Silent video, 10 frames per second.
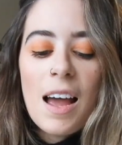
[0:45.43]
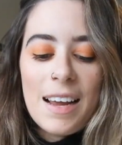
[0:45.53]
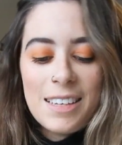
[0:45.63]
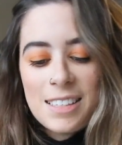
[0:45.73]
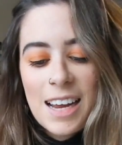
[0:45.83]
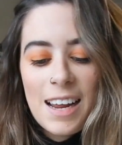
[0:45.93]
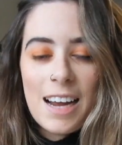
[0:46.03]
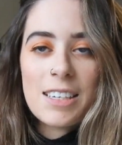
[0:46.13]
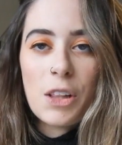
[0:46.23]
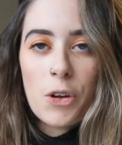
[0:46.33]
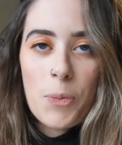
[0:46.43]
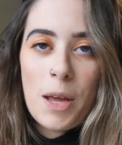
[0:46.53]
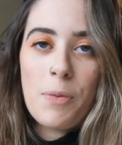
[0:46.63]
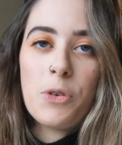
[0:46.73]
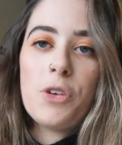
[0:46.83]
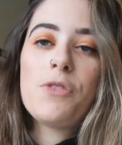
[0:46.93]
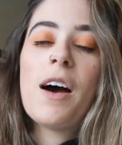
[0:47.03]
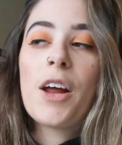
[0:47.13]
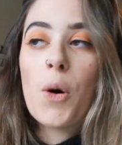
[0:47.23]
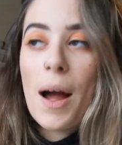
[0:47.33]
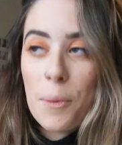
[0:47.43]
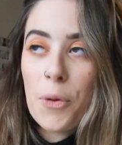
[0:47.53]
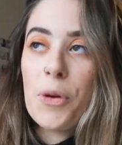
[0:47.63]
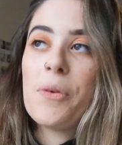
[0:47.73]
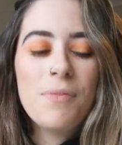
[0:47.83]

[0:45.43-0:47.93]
in this day and age, a lot of people do find it quite woo.